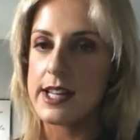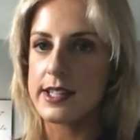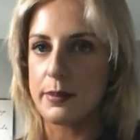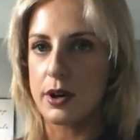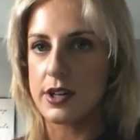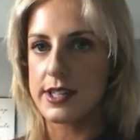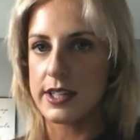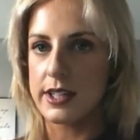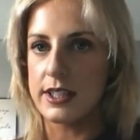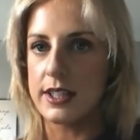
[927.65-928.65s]
is the
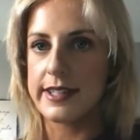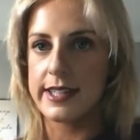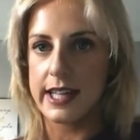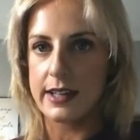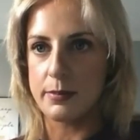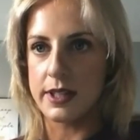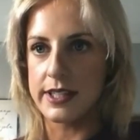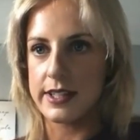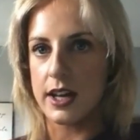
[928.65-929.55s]
personal statement.